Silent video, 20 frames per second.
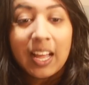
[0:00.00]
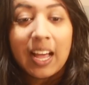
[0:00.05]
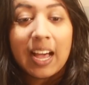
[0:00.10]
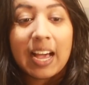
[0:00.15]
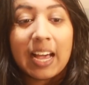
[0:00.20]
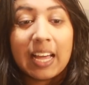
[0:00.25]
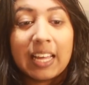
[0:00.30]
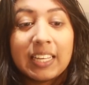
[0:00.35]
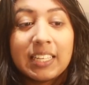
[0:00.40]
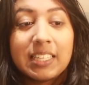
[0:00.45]

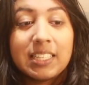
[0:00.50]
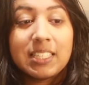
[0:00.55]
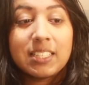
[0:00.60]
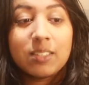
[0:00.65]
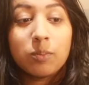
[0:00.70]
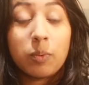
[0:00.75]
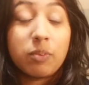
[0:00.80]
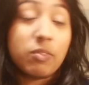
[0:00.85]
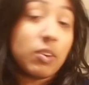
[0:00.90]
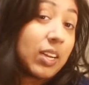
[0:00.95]
and
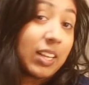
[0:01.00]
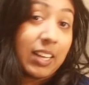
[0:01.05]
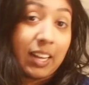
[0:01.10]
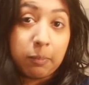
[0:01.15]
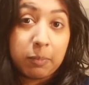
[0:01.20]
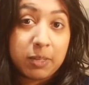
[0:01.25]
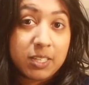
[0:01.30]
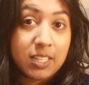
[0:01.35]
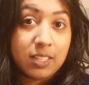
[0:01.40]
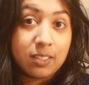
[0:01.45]
we're very glad
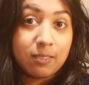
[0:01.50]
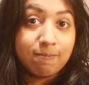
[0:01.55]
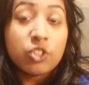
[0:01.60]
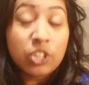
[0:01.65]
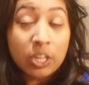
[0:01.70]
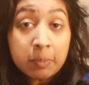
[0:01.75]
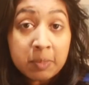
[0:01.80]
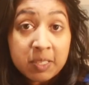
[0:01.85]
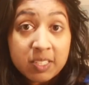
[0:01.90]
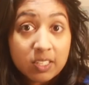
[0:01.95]
we did.
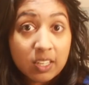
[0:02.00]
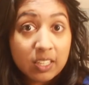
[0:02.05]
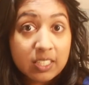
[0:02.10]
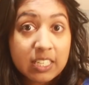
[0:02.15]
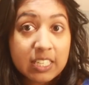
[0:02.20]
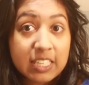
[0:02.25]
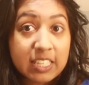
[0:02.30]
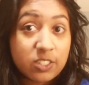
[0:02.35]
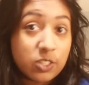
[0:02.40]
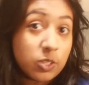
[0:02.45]
Jamie
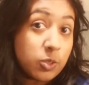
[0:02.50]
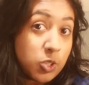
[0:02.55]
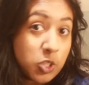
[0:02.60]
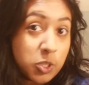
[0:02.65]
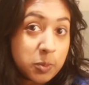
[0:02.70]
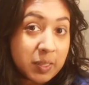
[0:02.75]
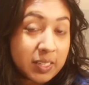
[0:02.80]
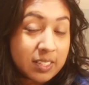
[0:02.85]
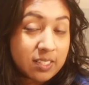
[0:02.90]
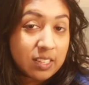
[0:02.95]
started his
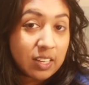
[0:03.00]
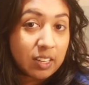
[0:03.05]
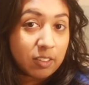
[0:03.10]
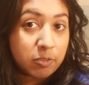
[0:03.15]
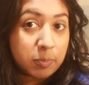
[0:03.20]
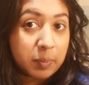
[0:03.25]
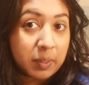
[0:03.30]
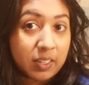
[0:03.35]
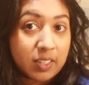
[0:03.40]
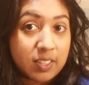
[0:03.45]
YouTubing
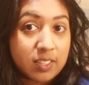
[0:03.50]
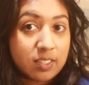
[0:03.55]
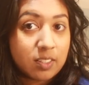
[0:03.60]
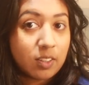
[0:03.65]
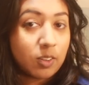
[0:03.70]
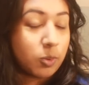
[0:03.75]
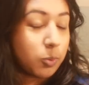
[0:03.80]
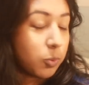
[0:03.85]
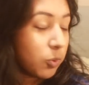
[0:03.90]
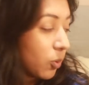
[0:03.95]
stuff because,
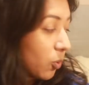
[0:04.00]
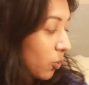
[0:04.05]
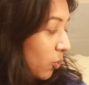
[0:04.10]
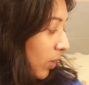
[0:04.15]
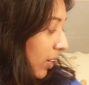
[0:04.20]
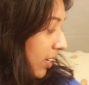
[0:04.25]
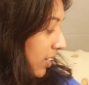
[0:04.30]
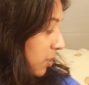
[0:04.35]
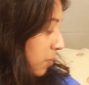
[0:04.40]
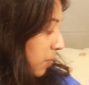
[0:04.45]
oh
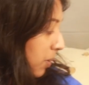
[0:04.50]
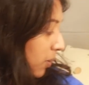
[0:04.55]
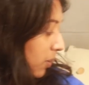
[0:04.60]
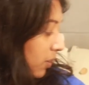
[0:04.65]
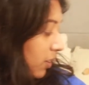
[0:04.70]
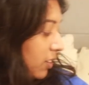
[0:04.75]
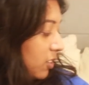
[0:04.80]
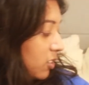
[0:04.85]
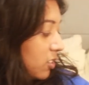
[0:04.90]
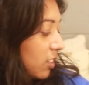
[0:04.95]
great, Polo,
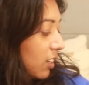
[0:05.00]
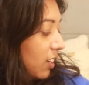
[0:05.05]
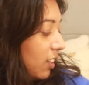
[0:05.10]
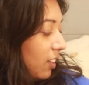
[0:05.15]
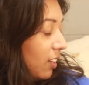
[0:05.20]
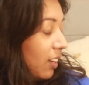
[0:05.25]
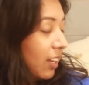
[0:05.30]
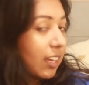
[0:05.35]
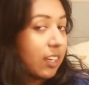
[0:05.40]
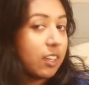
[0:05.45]
you're just gonna
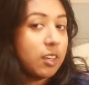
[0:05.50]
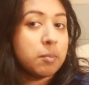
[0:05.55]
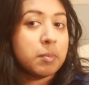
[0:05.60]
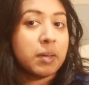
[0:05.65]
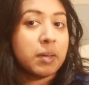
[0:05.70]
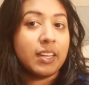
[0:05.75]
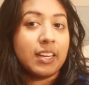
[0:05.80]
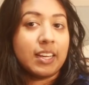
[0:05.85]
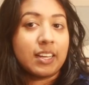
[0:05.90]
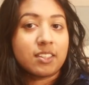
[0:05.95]
lick your
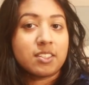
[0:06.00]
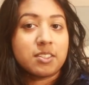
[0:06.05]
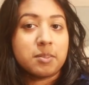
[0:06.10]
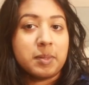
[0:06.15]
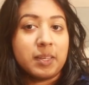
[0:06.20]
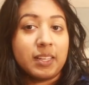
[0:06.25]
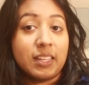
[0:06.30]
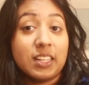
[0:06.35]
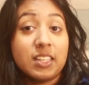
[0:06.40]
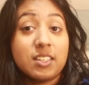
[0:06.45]
next to
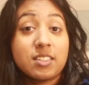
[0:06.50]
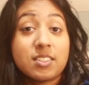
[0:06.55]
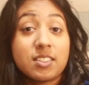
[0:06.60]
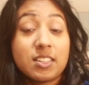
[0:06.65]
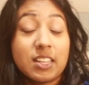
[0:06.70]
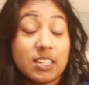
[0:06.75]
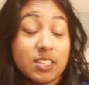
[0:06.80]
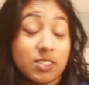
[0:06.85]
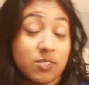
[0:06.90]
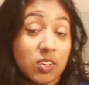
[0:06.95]
me.
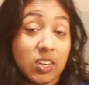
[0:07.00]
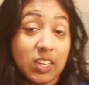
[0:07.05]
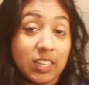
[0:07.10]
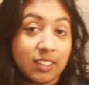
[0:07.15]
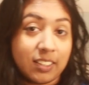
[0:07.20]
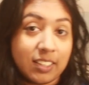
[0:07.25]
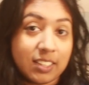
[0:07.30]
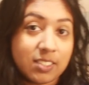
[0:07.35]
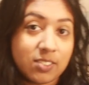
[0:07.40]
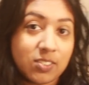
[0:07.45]
That's fine,
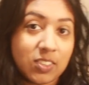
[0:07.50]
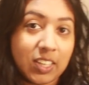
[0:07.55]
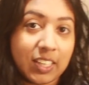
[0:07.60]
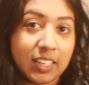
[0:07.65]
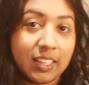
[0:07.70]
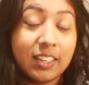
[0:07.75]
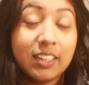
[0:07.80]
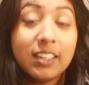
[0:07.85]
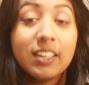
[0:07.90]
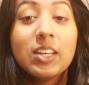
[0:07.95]
that's fine.
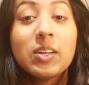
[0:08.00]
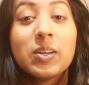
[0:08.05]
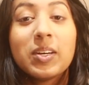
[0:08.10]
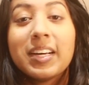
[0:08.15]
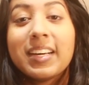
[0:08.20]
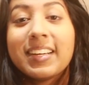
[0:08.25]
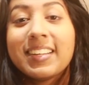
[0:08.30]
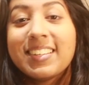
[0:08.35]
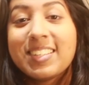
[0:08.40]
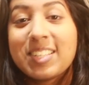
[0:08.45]

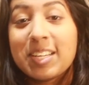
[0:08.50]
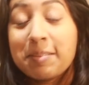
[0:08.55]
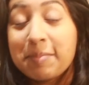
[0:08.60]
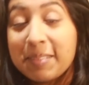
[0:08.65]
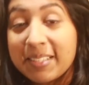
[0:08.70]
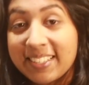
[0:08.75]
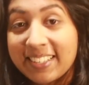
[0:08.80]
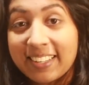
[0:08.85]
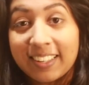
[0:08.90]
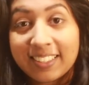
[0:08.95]
Jamie
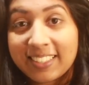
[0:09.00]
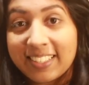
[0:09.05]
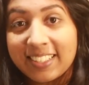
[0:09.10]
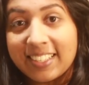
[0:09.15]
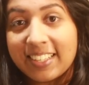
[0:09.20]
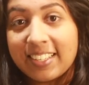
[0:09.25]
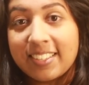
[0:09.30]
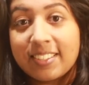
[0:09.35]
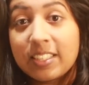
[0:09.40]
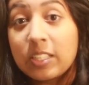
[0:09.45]
started
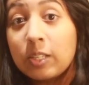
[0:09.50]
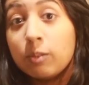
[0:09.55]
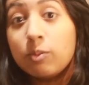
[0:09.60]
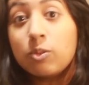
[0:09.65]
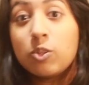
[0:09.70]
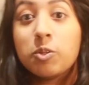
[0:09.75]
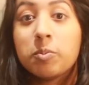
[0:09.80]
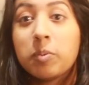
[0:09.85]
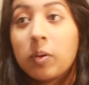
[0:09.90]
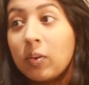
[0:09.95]
his
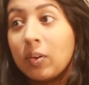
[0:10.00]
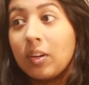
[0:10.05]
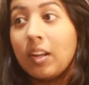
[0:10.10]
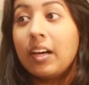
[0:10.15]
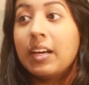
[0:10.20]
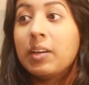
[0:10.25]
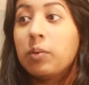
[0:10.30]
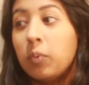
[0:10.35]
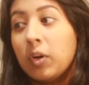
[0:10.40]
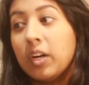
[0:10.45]
YouTube
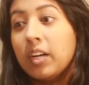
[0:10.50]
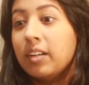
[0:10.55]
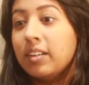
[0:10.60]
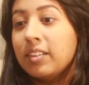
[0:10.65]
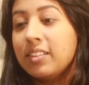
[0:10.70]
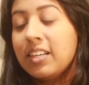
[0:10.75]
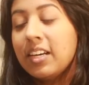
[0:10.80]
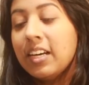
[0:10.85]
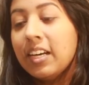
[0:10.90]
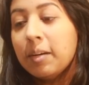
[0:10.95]
online
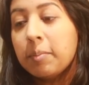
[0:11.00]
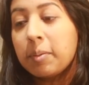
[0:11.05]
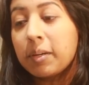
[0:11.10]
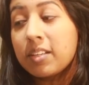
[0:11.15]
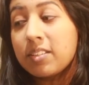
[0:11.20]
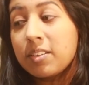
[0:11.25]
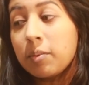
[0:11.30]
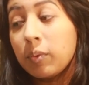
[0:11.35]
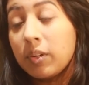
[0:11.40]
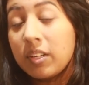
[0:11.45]
world
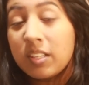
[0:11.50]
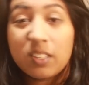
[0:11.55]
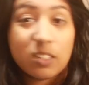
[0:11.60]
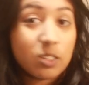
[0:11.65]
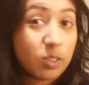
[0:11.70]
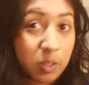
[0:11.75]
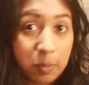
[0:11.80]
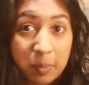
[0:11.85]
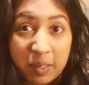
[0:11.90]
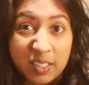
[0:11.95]
because he wanted to
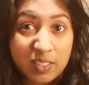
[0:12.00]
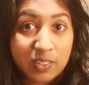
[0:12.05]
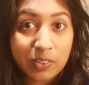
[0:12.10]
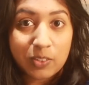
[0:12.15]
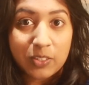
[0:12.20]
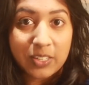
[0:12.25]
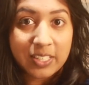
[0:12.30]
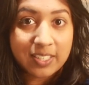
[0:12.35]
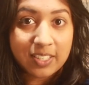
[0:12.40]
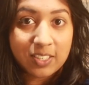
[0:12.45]
document his own
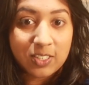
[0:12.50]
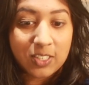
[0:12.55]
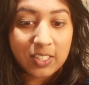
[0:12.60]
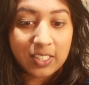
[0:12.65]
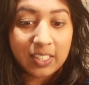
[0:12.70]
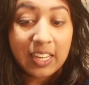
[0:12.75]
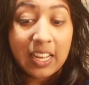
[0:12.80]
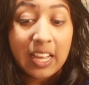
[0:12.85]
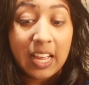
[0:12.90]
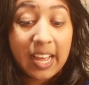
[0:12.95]

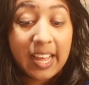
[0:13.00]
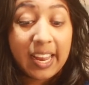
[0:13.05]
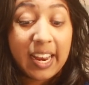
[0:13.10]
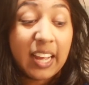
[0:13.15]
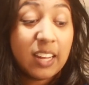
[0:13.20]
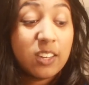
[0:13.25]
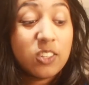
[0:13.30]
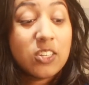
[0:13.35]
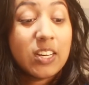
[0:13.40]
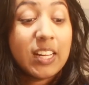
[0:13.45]
transition, and
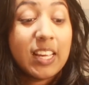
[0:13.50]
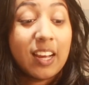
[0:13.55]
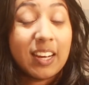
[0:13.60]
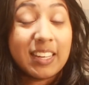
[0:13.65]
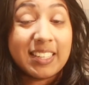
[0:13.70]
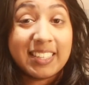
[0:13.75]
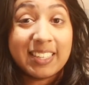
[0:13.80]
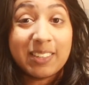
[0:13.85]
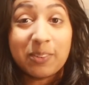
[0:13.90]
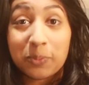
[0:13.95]
actually I
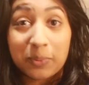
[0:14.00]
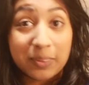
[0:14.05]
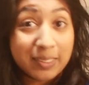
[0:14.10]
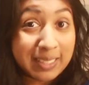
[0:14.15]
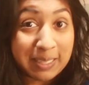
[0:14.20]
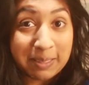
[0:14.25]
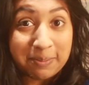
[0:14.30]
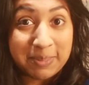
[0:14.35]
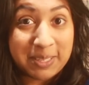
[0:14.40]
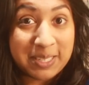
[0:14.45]
didn't want
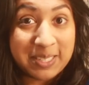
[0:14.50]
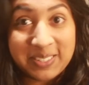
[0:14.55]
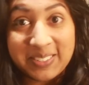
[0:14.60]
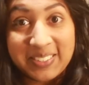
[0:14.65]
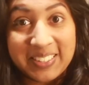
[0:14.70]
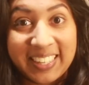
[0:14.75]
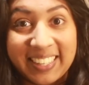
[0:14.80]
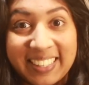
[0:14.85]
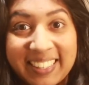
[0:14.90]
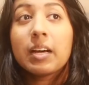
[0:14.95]
him to do
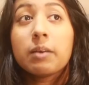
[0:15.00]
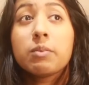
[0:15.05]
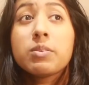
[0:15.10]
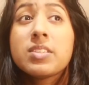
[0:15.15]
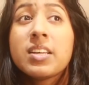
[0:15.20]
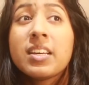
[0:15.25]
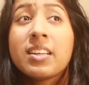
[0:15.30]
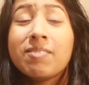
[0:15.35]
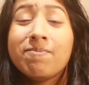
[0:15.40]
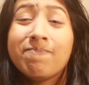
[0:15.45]
that. I was
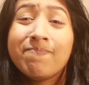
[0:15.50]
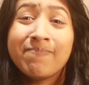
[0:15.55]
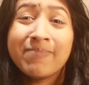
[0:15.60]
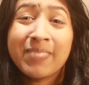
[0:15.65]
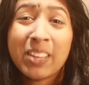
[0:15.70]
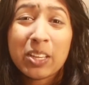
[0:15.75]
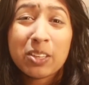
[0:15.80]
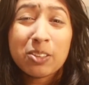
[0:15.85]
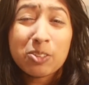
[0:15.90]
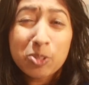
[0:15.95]
like, are
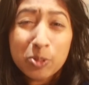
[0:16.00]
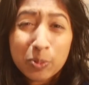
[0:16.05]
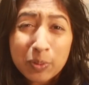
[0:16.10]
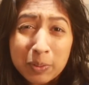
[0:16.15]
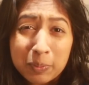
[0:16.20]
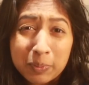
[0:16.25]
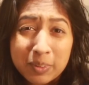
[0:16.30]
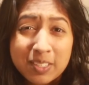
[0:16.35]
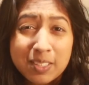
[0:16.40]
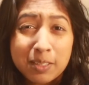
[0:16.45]
you sure you
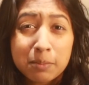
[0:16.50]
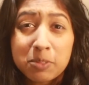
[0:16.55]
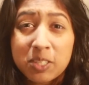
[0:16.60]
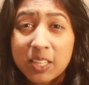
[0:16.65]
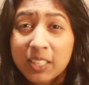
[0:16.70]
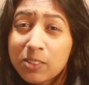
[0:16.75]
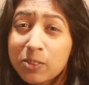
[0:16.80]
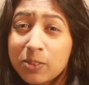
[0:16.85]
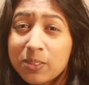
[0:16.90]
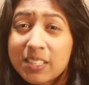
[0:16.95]
want to
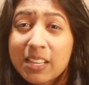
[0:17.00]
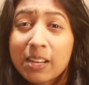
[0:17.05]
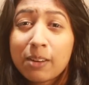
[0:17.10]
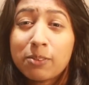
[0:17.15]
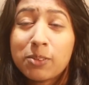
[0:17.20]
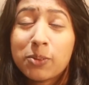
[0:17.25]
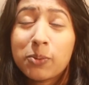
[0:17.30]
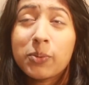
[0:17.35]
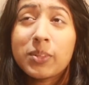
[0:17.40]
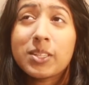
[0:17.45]
subject yourself
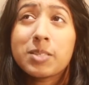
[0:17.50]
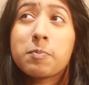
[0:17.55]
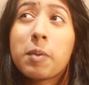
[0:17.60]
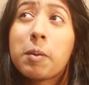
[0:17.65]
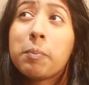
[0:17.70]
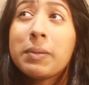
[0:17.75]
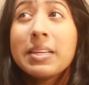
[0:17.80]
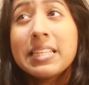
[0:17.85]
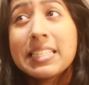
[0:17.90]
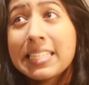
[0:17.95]
to all this
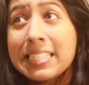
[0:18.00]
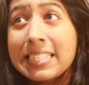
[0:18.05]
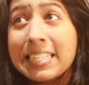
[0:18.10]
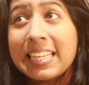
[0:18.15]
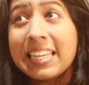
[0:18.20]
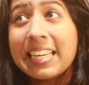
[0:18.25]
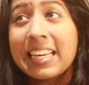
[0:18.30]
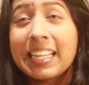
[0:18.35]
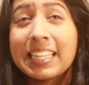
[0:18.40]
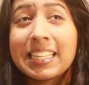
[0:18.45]

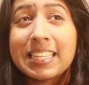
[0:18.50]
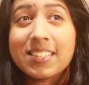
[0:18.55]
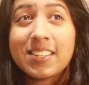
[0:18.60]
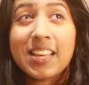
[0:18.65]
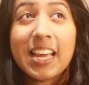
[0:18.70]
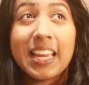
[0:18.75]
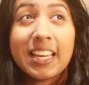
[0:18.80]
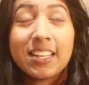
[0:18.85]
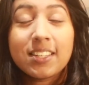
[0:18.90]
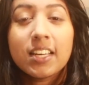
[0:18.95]
publicity and this
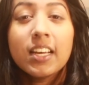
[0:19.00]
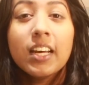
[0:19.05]
hate?